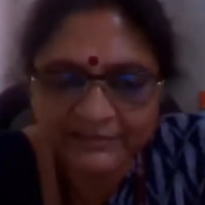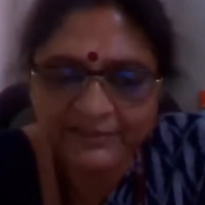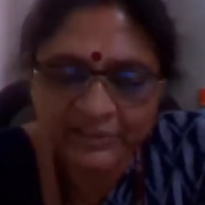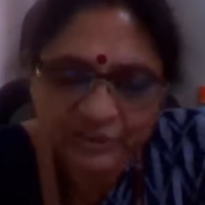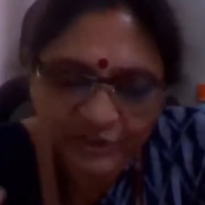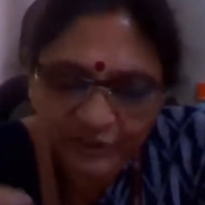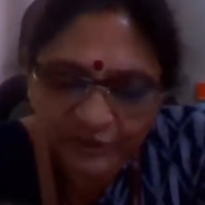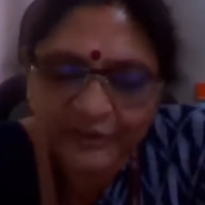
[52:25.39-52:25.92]
If the
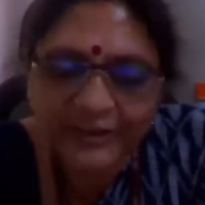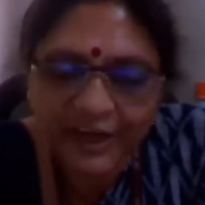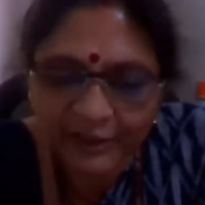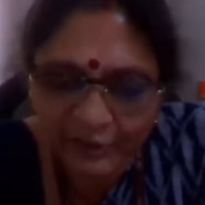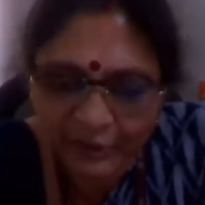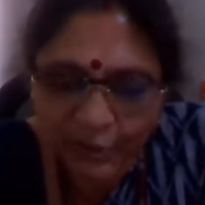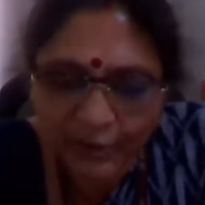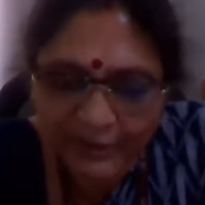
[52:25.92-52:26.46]
children
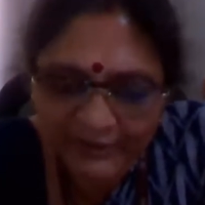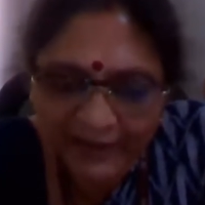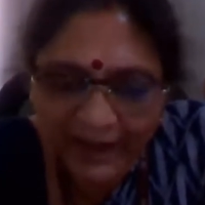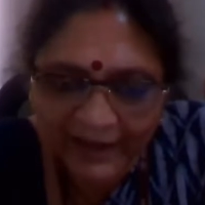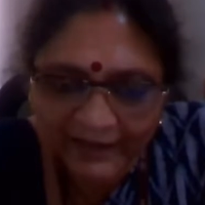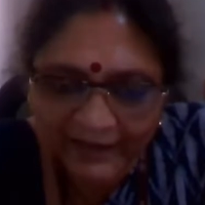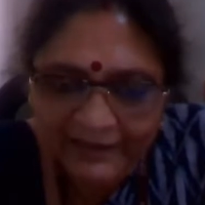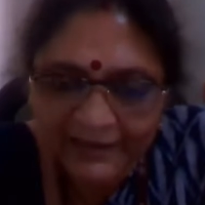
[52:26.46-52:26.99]
are taught
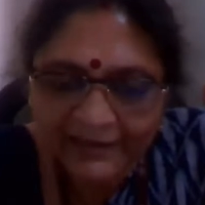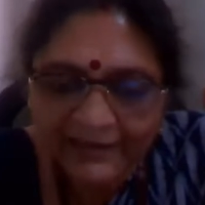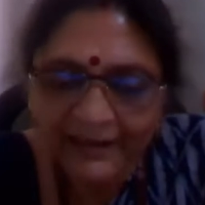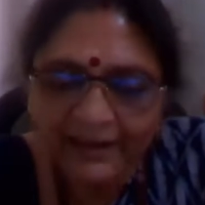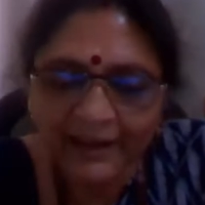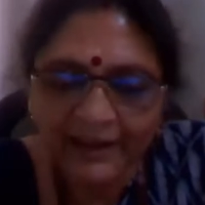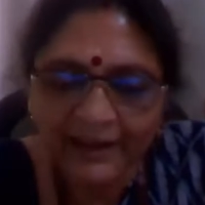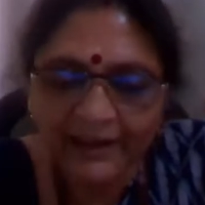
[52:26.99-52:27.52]
that,
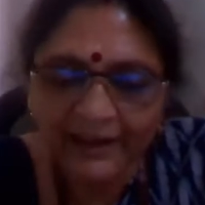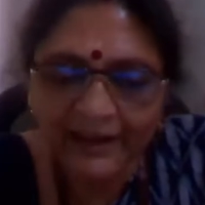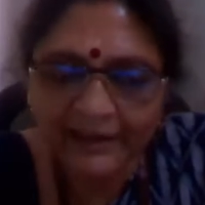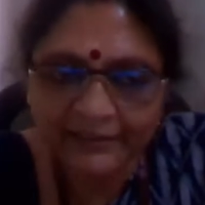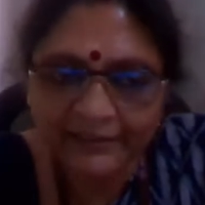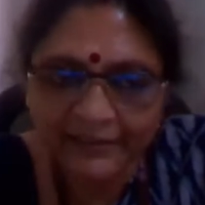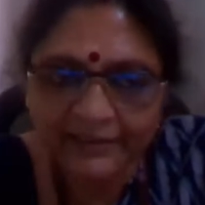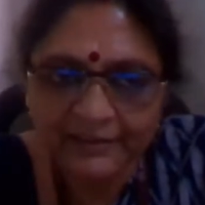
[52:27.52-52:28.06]
uh,
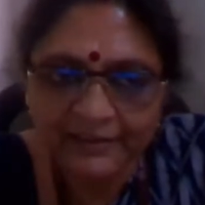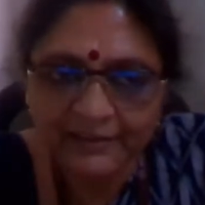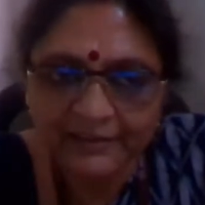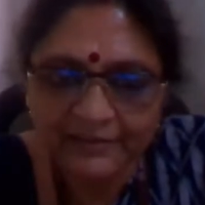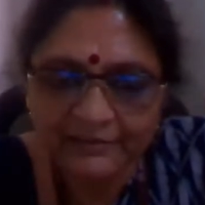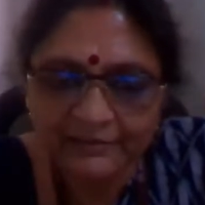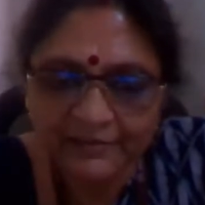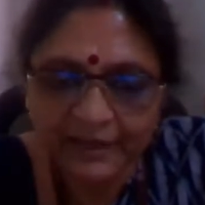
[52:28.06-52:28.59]
I think
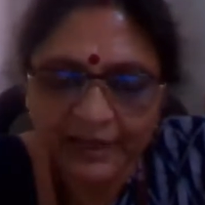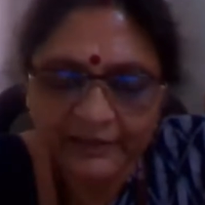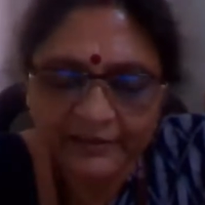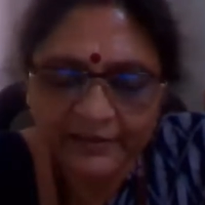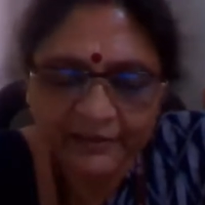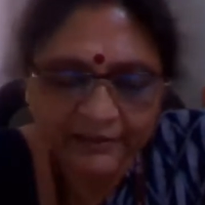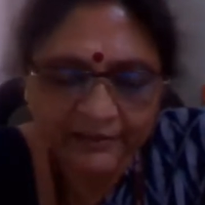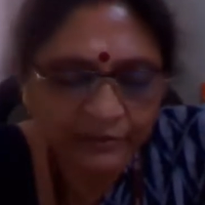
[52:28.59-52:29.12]
uh, I
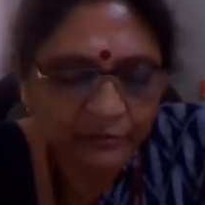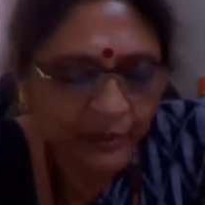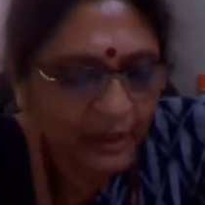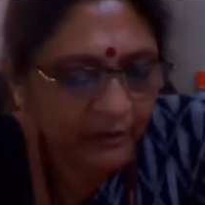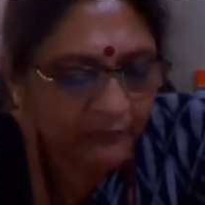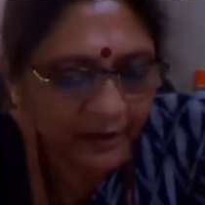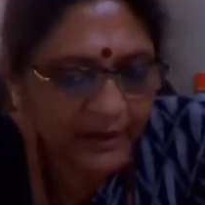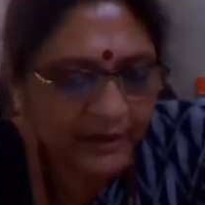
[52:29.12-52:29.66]
think the
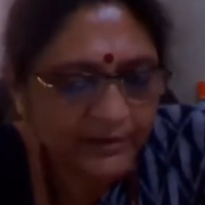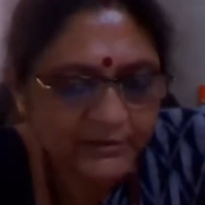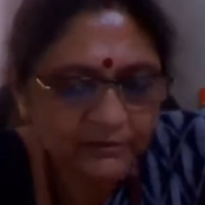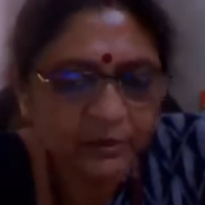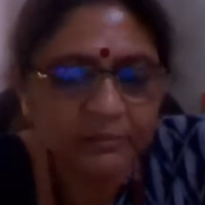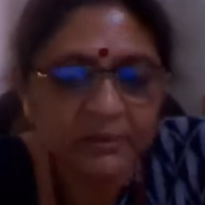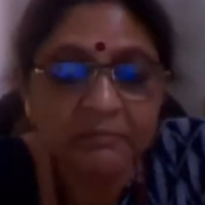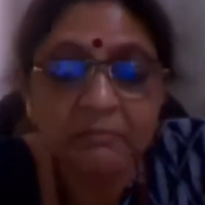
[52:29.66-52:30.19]
awareness
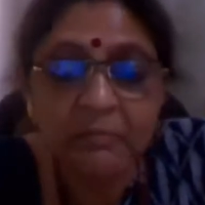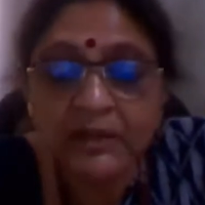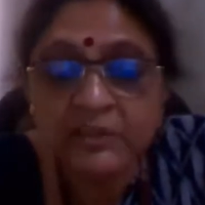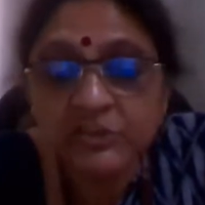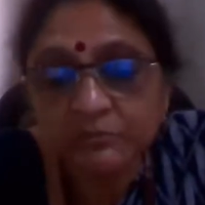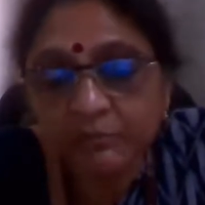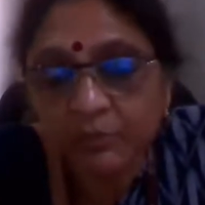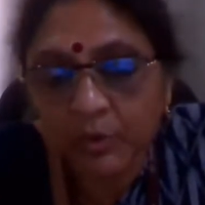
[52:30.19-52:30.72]
would be
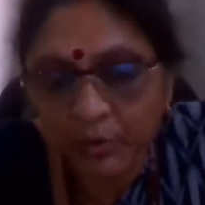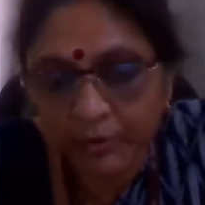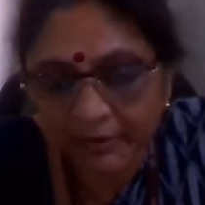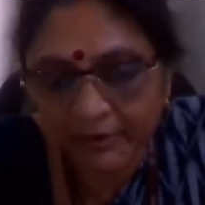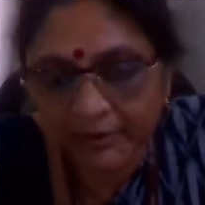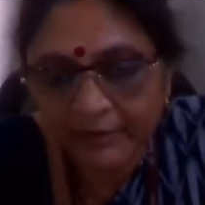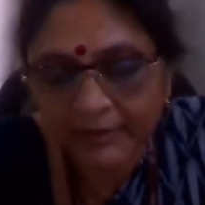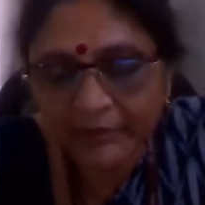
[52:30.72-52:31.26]
much more
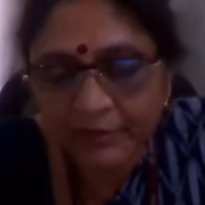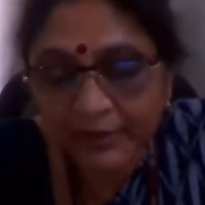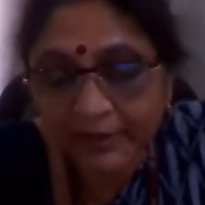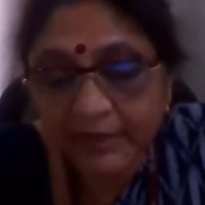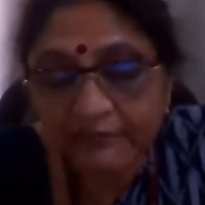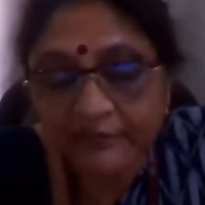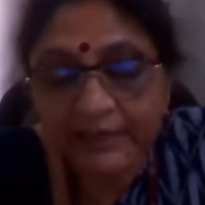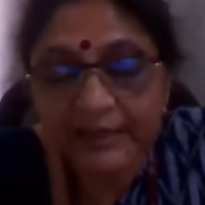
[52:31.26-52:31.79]
so I
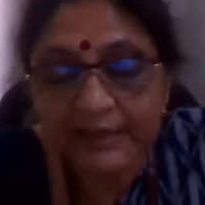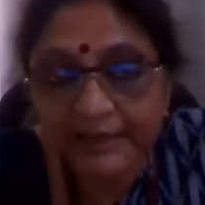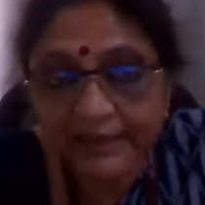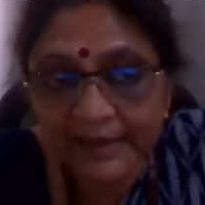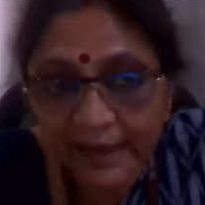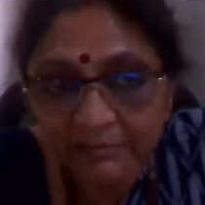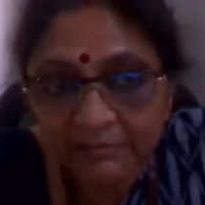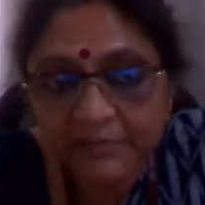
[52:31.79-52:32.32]
think if they
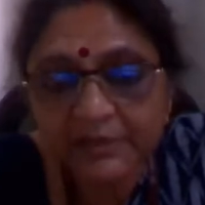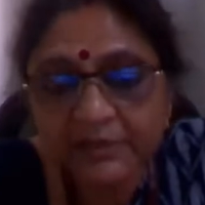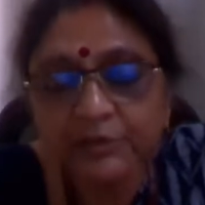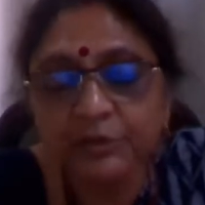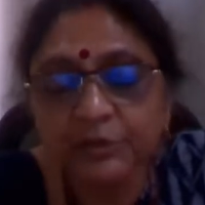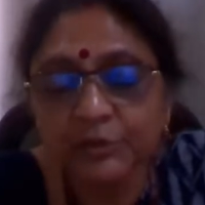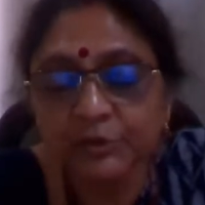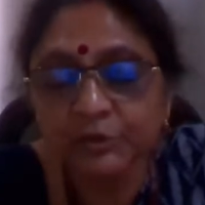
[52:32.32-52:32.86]
attempt
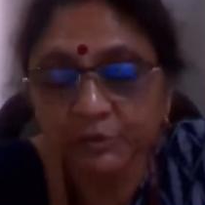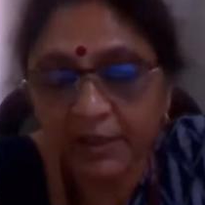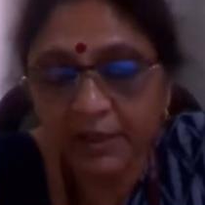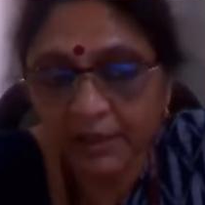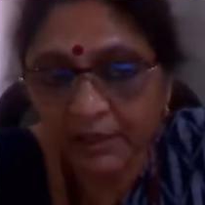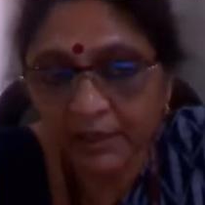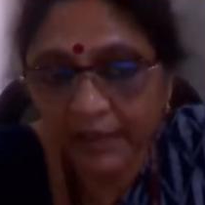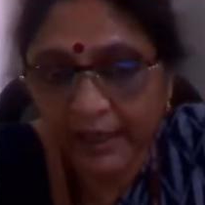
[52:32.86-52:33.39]
to
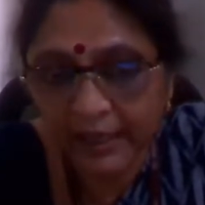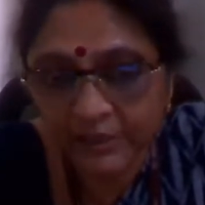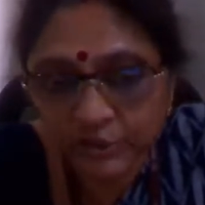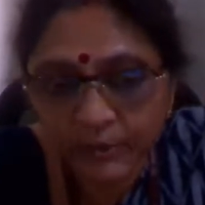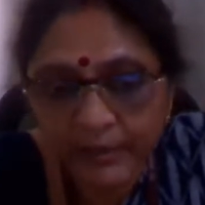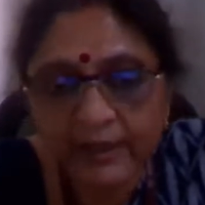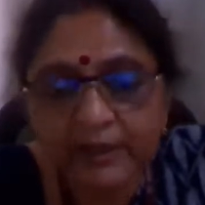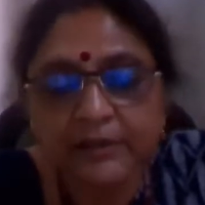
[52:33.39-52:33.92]
uh,
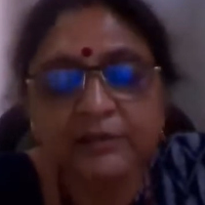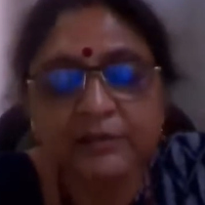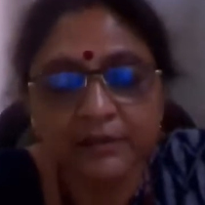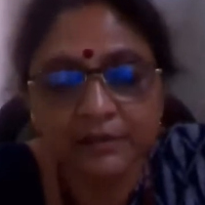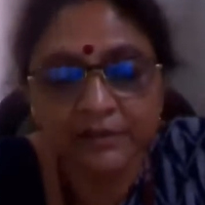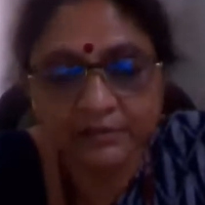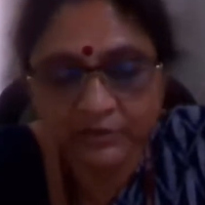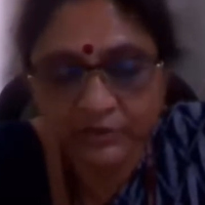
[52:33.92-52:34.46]
educate
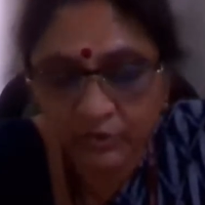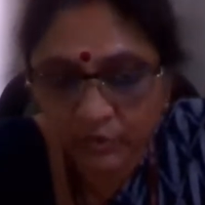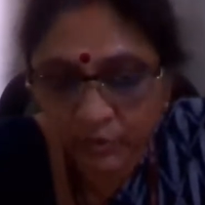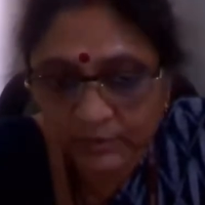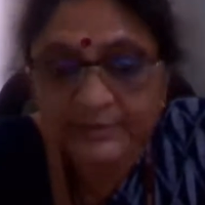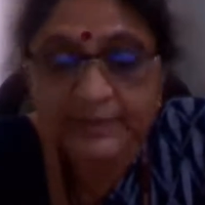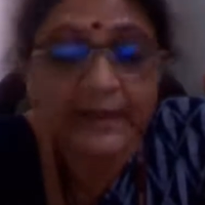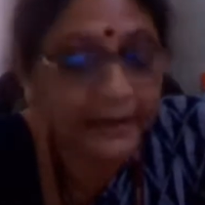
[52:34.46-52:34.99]
uh,
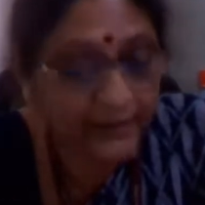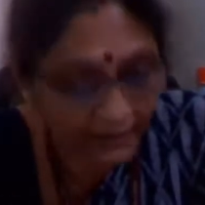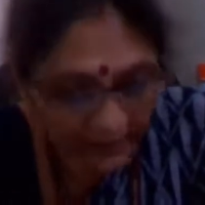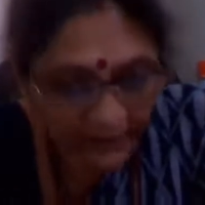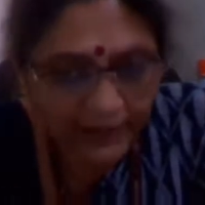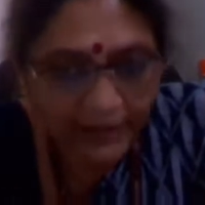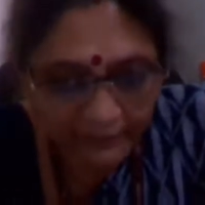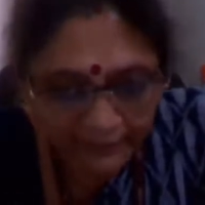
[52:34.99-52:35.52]
schools, and I,
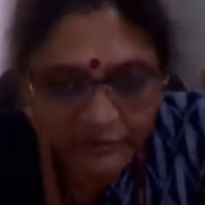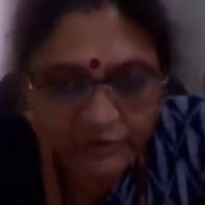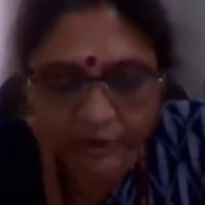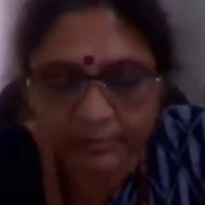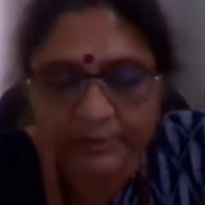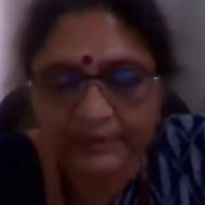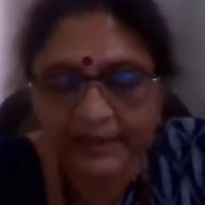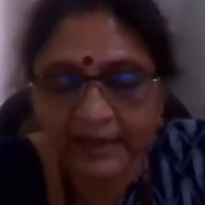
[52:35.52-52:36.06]
I was
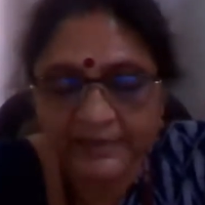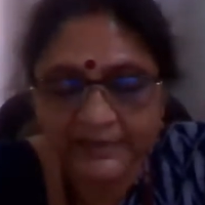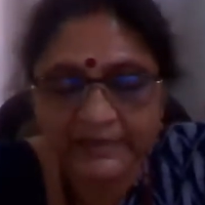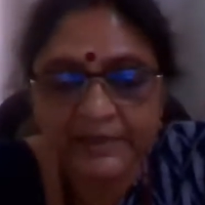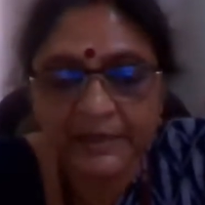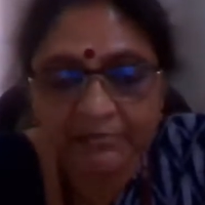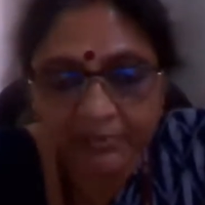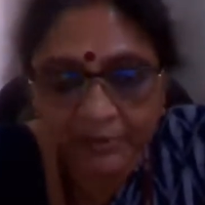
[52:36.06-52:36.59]
talking about the
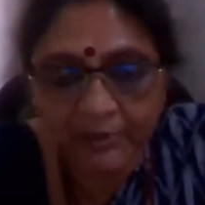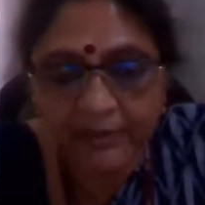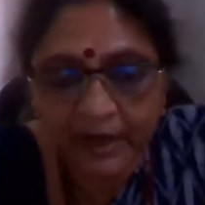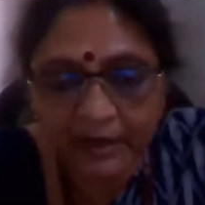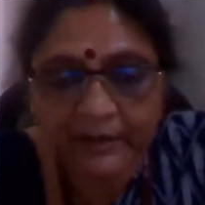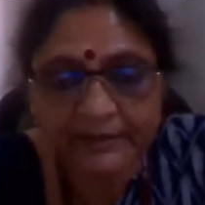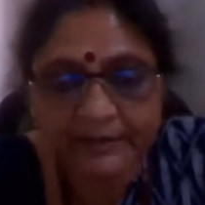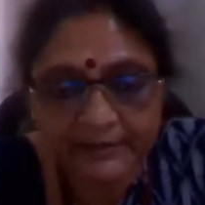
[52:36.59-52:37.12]
ISEA
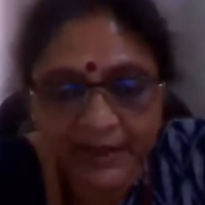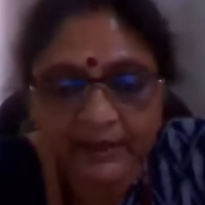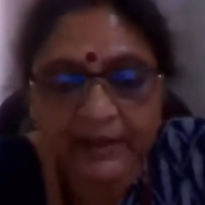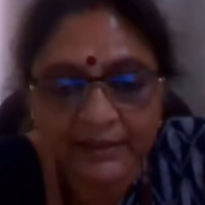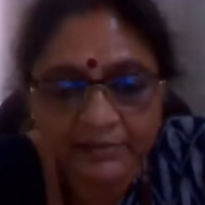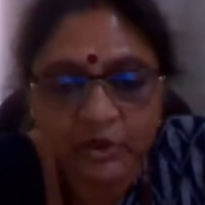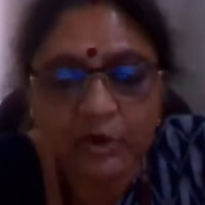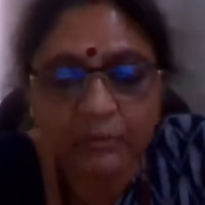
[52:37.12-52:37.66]
program, I think that
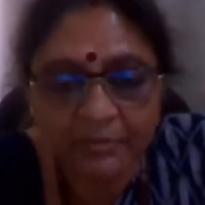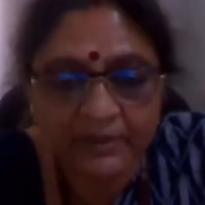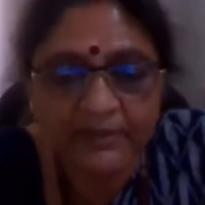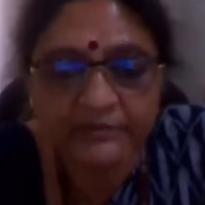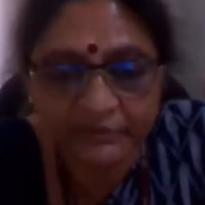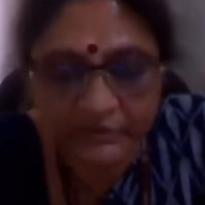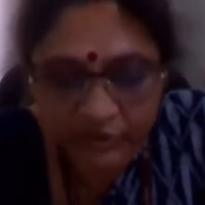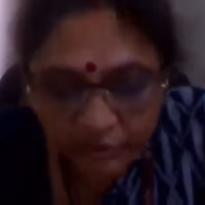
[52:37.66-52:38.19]
has
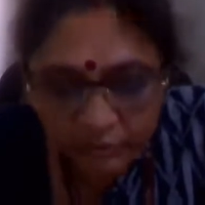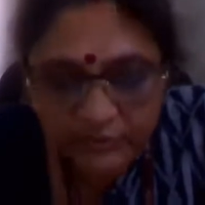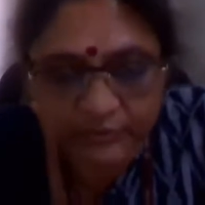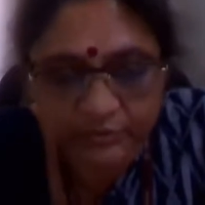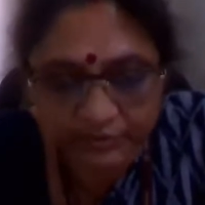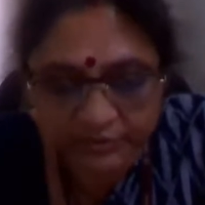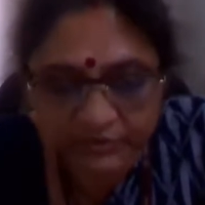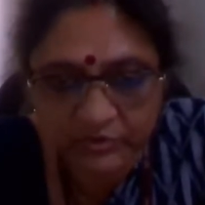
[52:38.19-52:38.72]
components for school
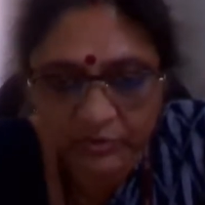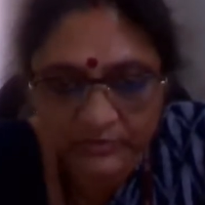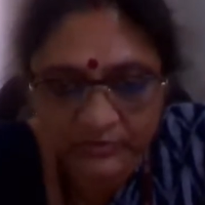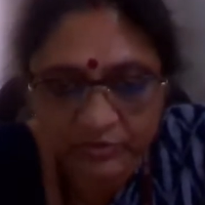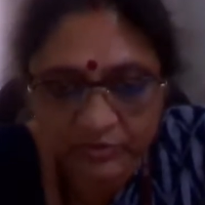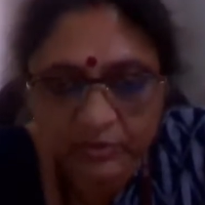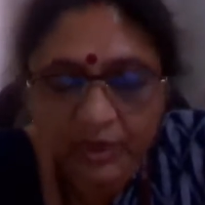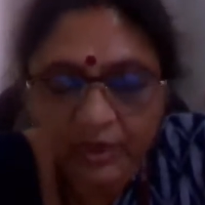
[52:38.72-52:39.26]
students
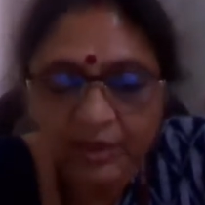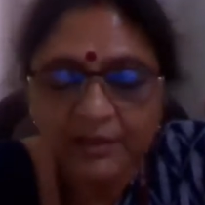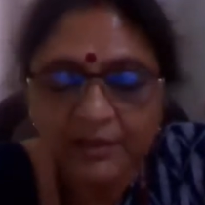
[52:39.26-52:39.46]
also.